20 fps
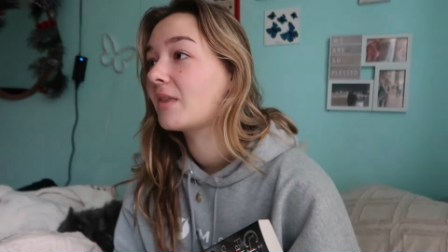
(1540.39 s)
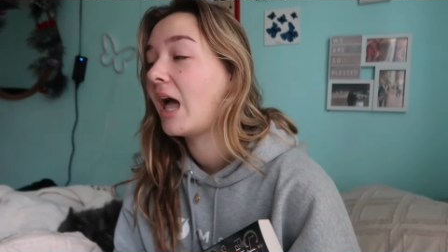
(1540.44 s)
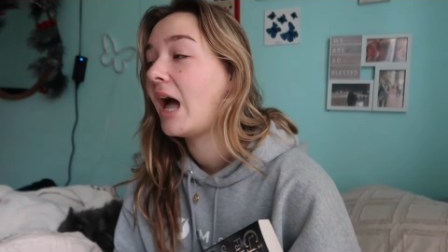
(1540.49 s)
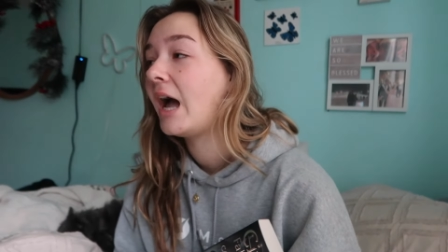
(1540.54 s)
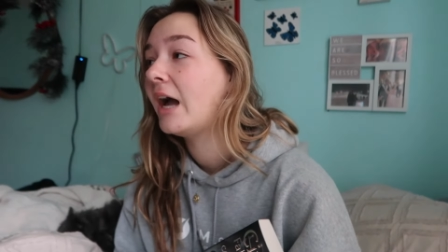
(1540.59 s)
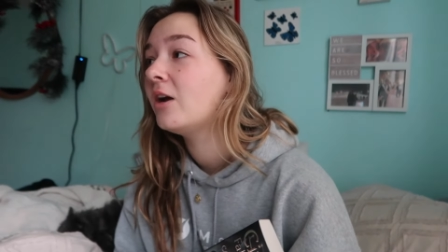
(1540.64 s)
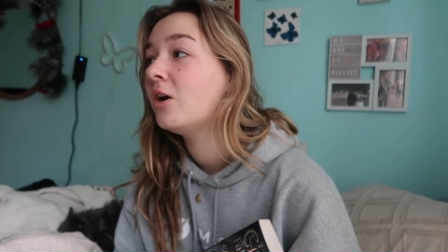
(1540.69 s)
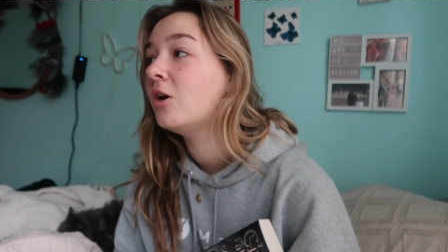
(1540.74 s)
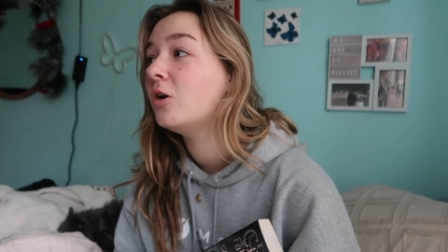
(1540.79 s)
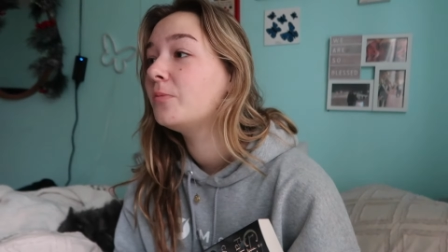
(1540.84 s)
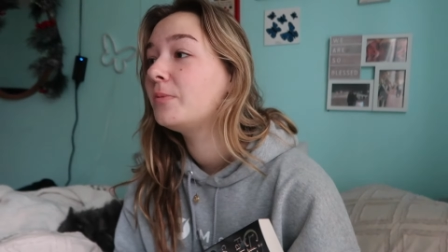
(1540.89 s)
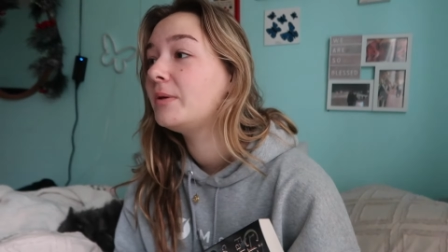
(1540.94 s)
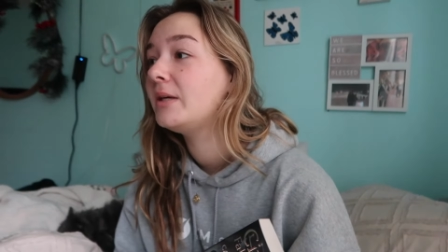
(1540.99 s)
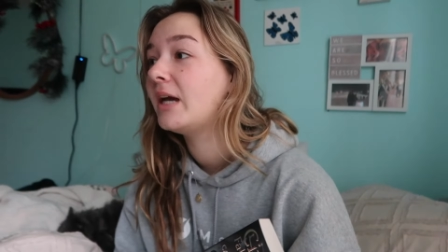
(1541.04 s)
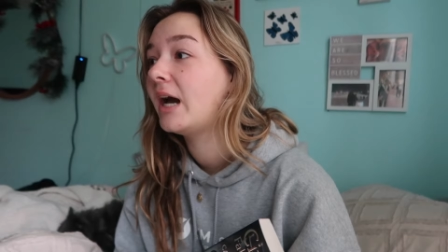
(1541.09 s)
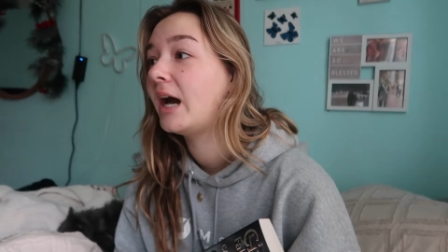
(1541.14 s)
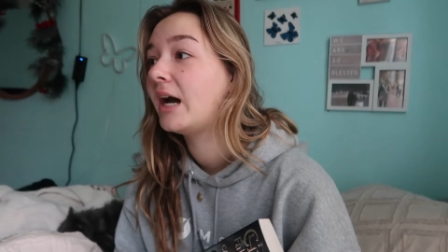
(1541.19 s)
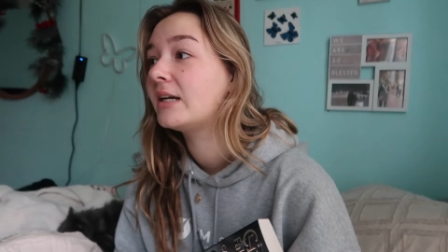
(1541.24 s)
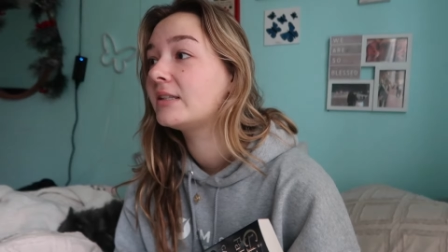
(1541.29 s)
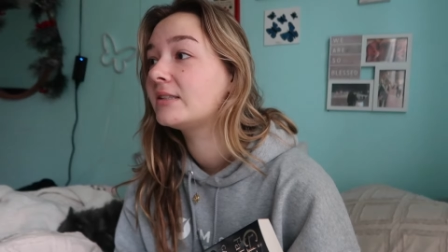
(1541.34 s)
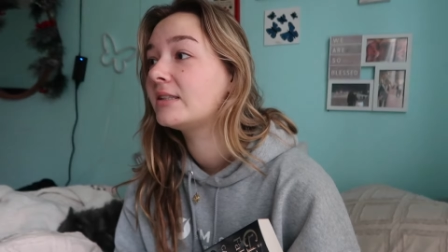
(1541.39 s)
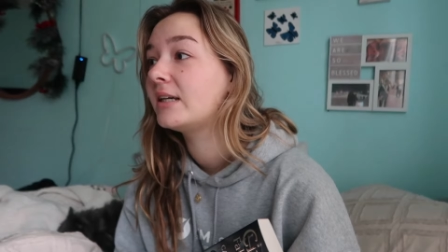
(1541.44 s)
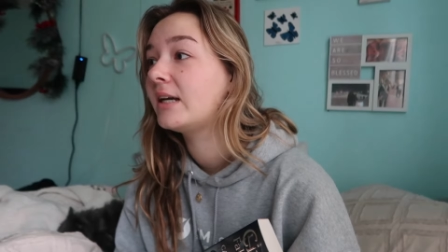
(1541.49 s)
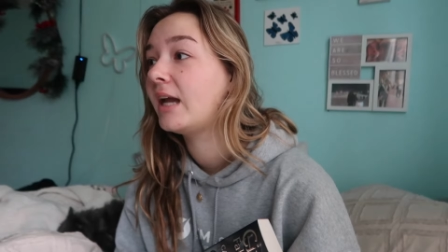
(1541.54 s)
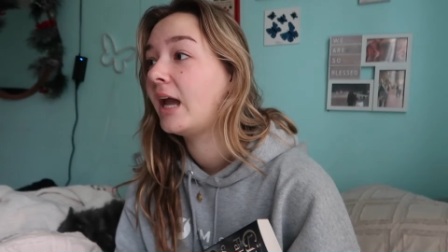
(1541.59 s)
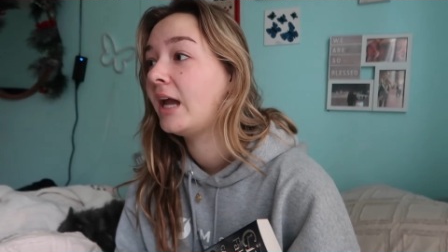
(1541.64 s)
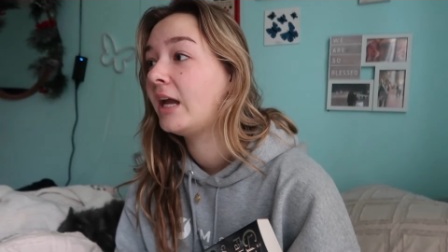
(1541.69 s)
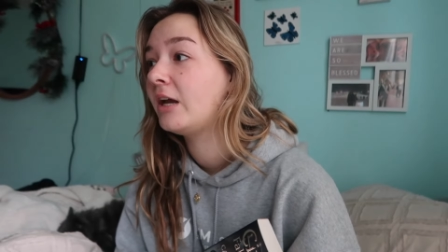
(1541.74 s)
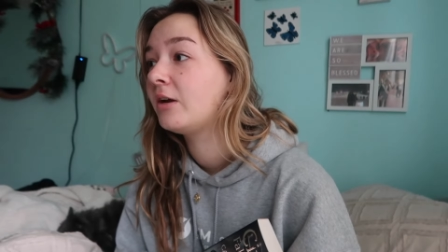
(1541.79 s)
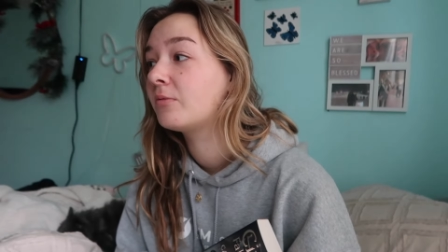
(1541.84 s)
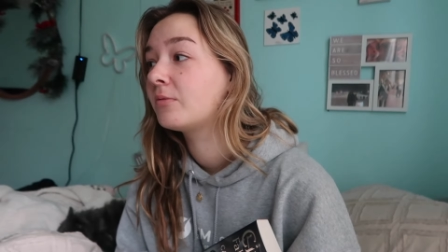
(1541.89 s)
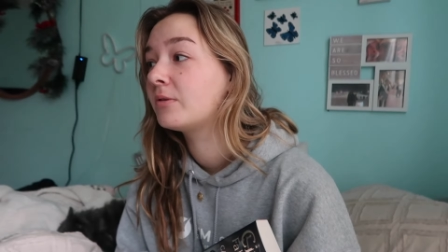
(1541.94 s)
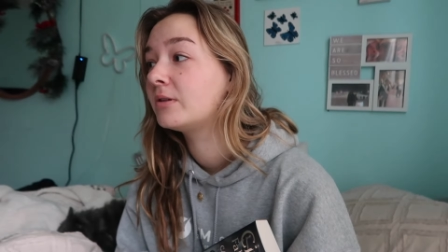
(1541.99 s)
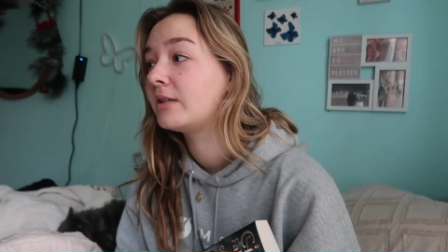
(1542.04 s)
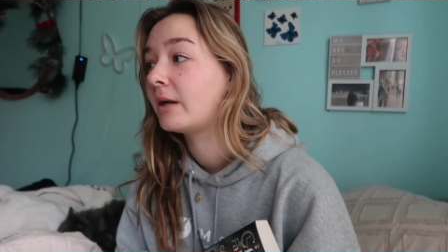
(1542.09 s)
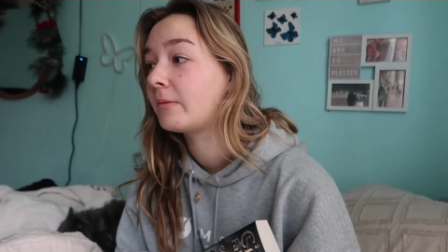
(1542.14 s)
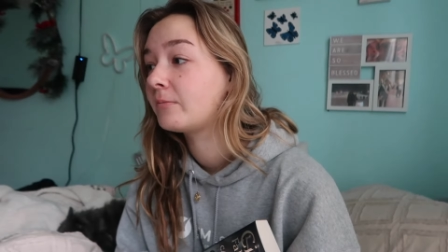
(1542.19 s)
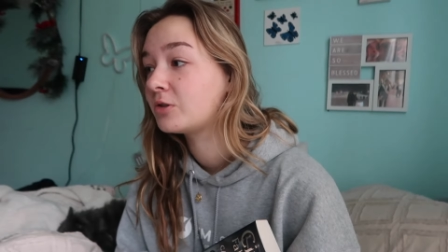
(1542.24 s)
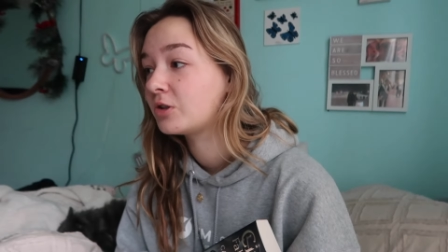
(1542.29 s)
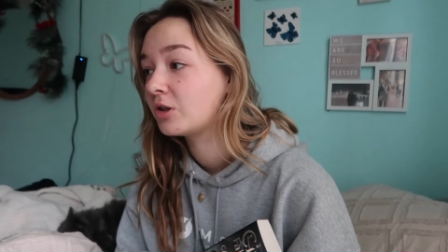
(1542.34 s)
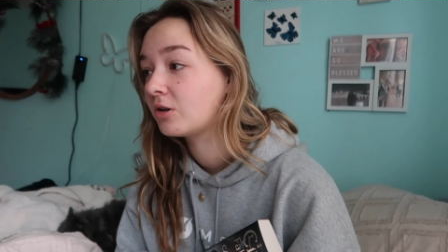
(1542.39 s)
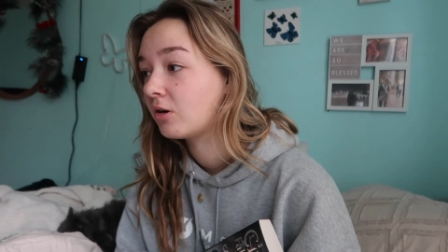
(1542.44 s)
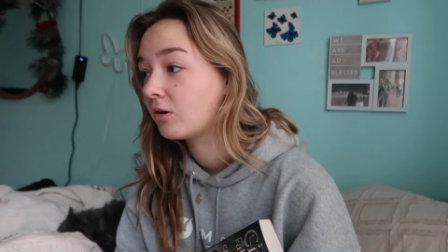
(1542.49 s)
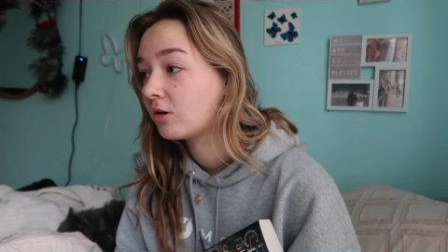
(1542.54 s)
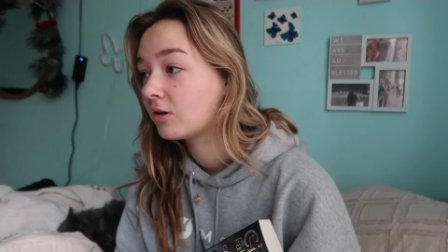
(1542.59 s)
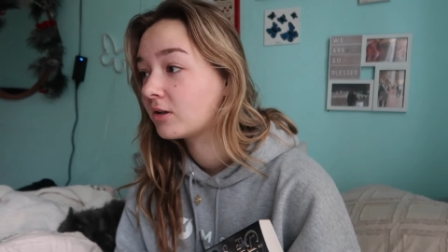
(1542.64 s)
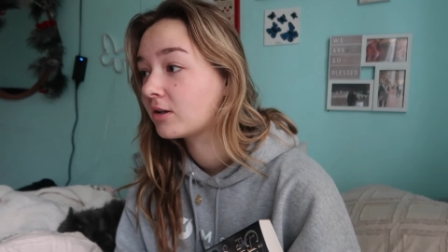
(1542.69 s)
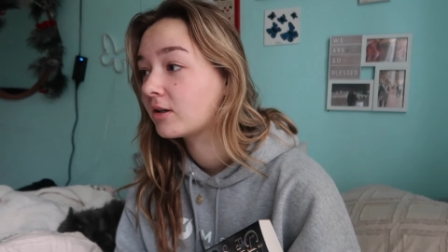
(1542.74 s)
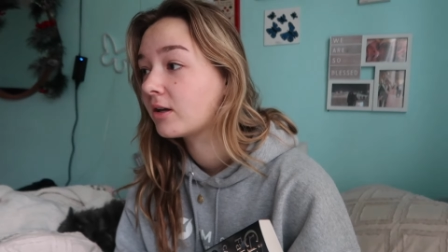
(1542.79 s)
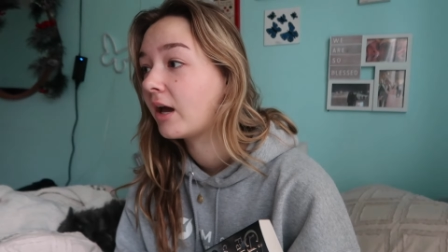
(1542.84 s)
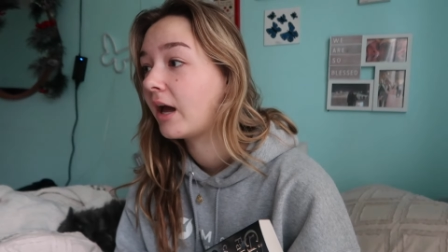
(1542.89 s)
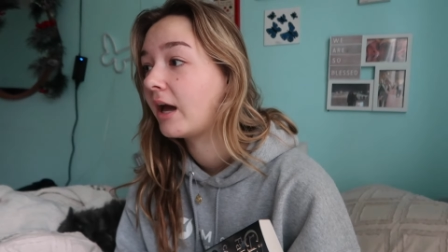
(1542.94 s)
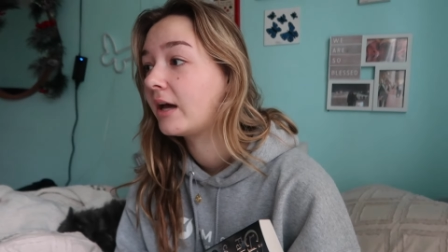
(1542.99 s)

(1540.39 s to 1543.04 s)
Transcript: I hope he has like a redemption arc,